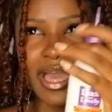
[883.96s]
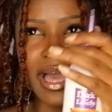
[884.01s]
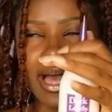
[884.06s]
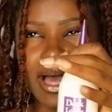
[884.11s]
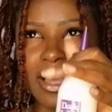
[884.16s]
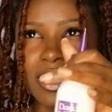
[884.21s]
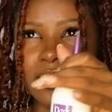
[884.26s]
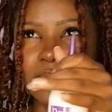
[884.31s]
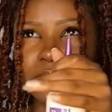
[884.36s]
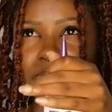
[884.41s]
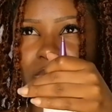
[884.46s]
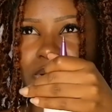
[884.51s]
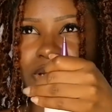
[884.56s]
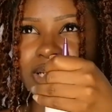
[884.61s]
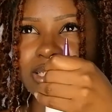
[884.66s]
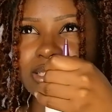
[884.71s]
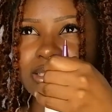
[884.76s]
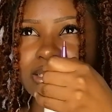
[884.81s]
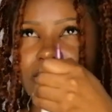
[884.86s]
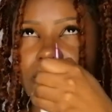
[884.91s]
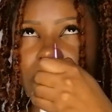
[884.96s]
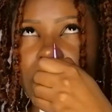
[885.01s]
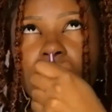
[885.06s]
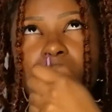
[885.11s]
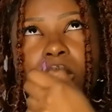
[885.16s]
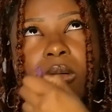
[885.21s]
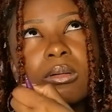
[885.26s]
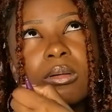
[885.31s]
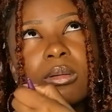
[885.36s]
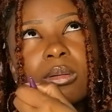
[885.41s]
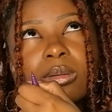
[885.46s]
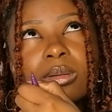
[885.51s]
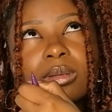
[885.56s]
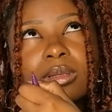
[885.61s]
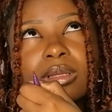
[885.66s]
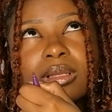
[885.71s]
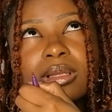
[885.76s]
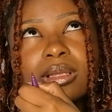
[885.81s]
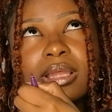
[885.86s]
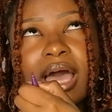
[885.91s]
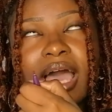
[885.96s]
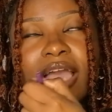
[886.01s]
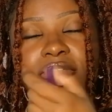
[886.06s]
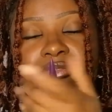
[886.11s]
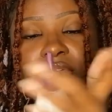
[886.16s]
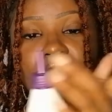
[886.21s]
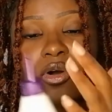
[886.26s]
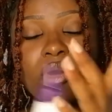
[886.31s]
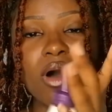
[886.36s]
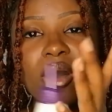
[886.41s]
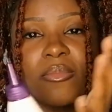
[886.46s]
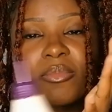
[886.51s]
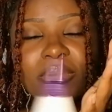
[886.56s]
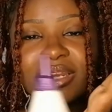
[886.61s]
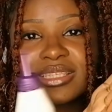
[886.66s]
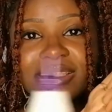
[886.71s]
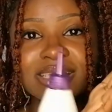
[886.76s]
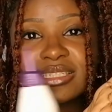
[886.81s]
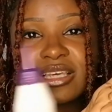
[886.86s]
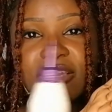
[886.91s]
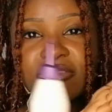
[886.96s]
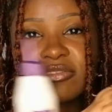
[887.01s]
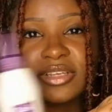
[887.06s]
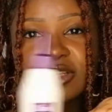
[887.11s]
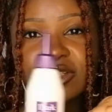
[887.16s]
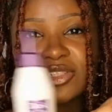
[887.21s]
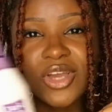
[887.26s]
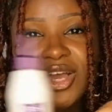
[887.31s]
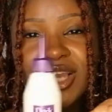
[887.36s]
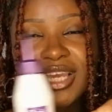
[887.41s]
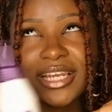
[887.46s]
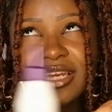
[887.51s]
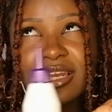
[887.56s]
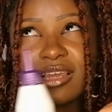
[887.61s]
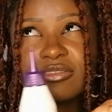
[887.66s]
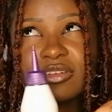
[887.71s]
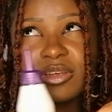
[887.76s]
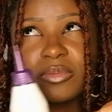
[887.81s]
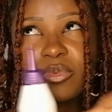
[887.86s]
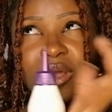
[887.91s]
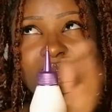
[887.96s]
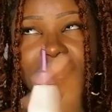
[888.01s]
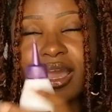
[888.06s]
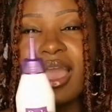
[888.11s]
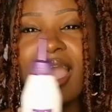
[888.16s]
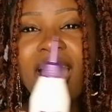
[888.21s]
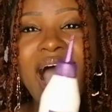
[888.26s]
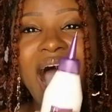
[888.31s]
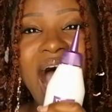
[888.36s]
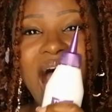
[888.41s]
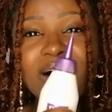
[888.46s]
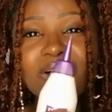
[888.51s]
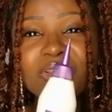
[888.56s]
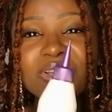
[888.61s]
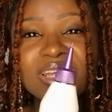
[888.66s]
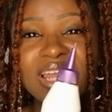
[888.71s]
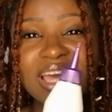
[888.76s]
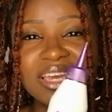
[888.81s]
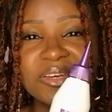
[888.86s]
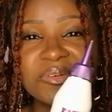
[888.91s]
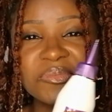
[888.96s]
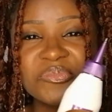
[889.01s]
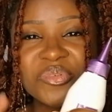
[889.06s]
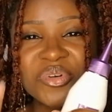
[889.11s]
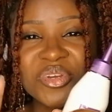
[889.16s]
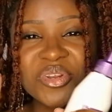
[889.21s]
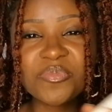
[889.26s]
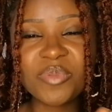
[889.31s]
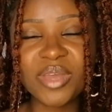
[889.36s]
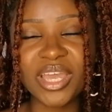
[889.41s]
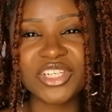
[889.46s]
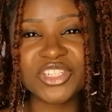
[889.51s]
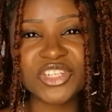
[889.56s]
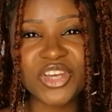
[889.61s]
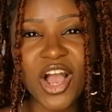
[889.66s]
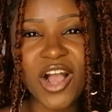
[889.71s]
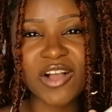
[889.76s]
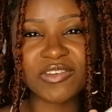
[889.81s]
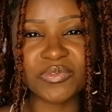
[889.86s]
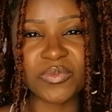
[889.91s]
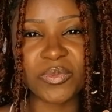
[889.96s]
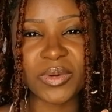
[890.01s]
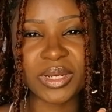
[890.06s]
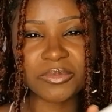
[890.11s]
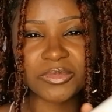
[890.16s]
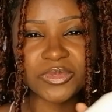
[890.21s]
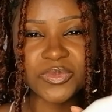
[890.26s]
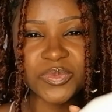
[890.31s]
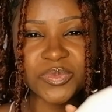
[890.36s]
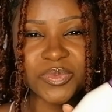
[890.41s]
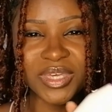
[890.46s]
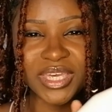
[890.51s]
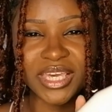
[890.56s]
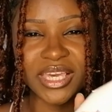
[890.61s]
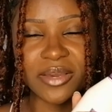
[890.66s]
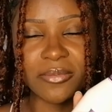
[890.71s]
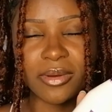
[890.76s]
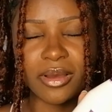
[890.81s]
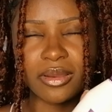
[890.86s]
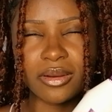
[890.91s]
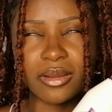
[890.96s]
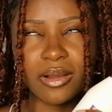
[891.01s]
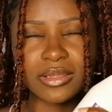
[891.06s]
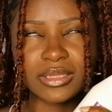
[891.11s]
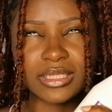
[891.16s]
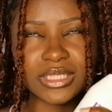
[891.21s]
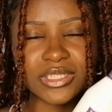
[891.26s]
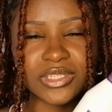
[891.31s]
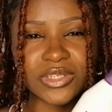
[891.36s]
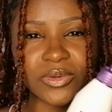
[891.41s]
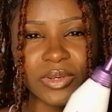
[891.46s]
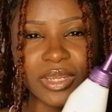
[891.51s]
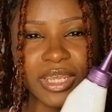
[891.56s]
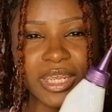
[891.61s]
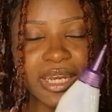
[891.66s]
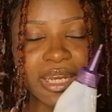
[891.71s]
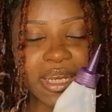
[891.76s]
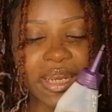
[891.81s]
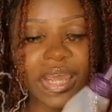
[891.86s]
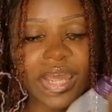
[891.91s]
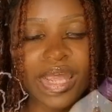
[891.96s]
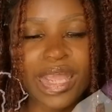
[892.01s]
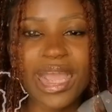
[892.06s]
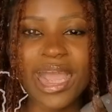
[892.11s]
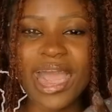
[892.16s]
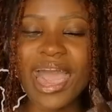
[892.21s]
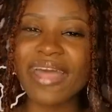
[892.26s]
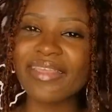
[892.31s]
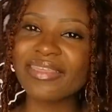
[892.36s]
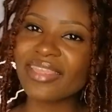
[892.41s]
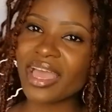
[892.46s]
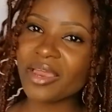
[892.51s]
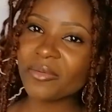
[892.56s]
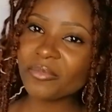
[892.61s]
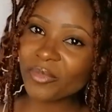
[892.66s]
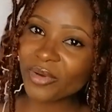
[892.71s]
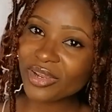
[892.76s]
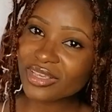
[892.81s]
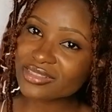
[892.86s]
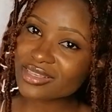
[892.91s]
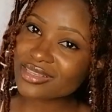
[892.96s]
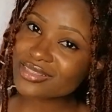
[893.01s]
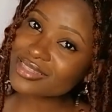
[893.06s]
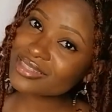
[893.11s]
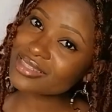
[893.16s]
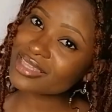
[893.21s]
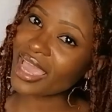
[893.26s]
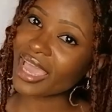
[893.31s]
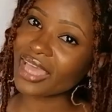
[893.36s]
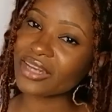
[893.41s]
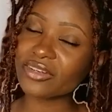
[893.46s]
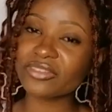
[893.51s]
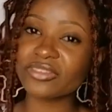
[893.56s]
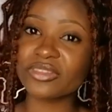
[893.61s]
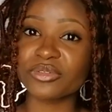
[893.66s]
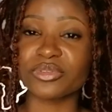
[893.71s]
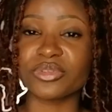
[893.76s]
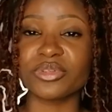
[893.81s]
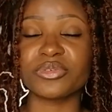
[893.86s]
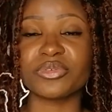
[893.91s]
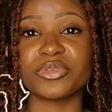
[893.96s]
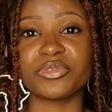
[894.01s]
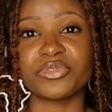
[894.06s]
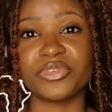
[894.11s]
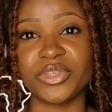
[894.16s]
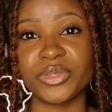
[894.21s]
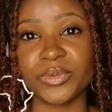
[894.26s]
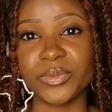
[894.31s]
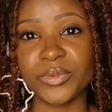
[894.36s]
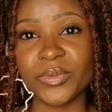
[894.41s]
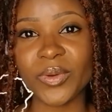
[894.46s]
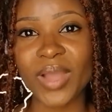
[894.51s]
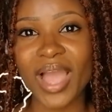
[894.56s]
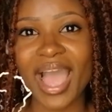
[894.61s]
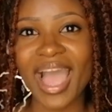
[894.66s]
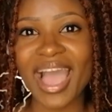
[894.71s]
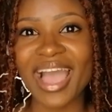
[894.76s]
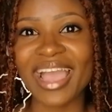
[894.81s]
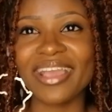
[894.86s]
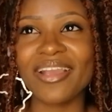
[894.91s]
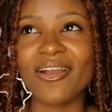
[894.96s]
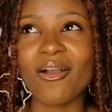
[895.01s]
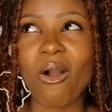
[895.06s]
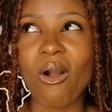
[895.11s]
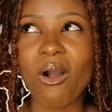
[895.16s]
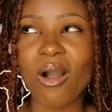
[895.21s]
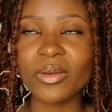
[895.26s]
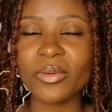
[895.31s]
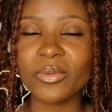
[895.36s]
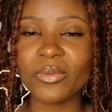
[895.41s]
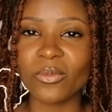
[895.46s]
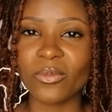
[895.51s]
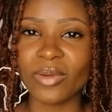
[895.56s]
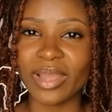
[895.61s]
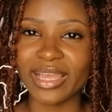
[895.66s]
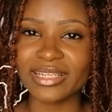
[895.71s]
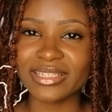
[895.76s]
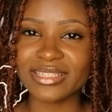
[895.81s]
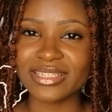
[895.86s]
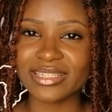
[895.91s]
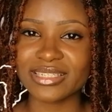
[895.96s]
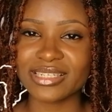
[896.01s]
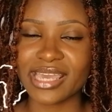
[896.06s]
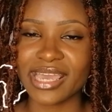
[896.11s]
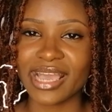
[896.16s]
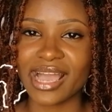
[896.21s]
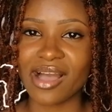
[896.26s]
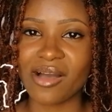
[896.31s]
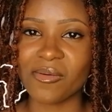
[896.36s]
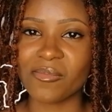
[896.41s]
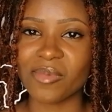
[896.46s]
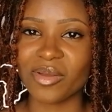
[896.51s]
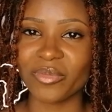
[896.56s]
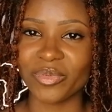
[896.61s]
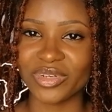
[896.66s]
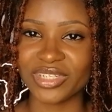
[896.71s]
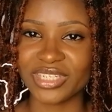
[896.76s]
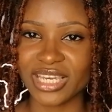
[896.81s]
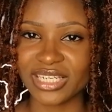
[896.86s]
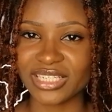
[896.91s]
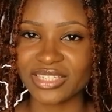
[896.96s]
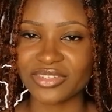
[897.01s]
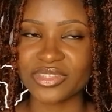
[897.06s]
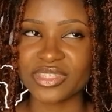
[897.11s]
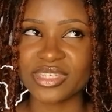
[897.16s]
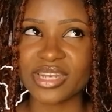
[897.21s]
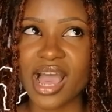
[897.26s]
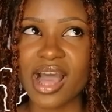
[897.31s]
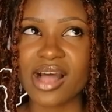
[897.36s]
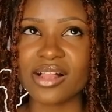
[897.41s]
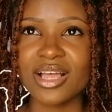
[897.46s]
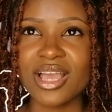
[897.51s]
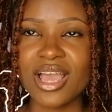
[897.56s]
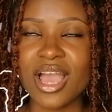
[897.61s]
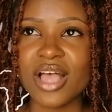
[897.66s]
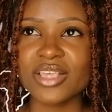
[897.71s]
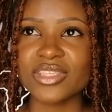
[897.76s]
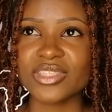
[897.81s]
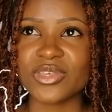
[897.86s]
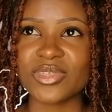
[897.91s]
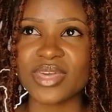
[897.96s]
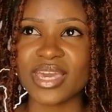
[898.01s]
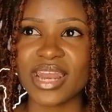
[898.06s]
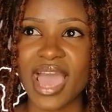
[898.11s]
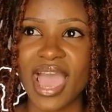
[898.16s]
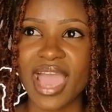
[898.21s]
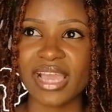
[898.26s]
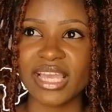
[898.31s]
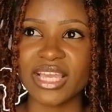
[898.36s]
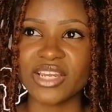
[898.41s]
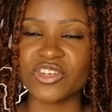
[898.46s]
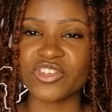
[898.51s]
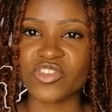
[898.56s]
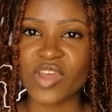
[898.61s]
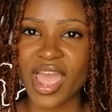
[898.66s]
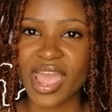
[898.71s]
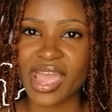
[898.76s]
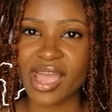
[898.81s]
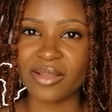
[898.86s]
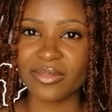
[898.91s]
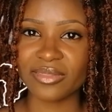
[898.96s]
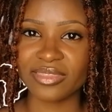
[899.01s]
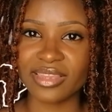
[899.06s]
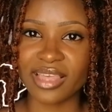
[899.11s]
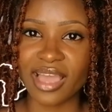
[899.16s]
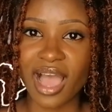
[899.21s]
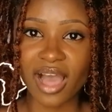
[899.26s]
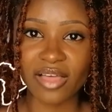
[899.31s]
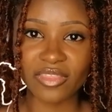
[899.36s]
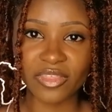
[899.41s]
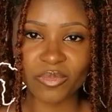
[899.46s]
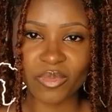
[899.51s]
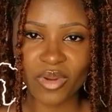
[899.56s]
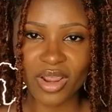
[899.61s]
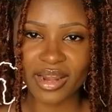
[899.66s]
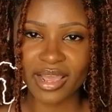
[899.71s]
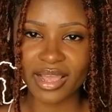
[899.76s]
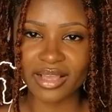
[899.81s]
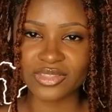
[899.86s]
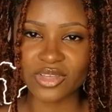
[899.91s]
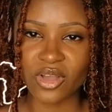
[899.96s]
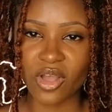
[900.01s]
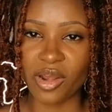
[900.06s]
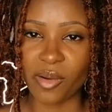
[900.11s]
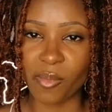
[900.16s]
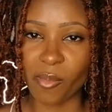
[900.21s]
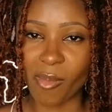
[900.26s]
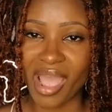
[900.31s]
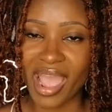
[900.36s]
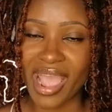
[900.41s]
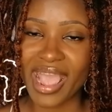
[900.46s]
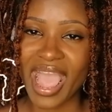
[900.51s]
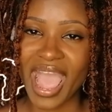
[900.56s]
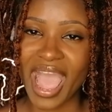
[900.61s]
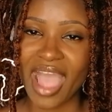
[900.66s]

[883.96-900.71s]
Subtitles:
What is it called? I forgot, but it's a Dark and Lovely product. I'll like put a picture of what I'm speaking about on the screen. And that brings us to the end of the review. I can't wait to take out my protective style so that I can try out the other products on my